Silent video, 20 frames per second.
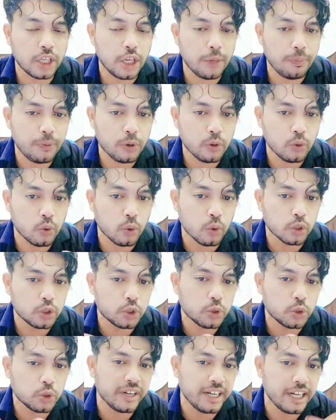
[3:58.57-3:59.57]
If you go
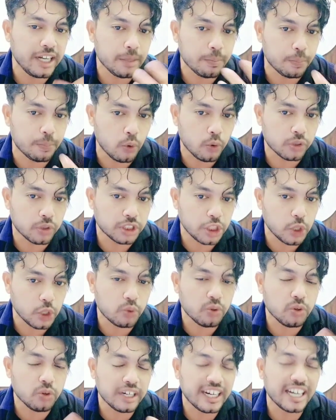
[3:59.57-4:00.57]
through reading books, you
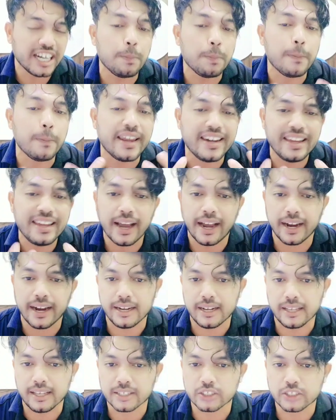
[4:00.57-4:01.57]
could many
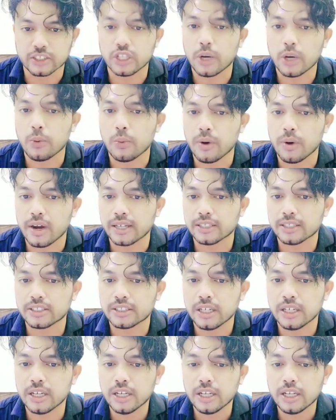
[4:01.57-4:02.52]
ideas, the words,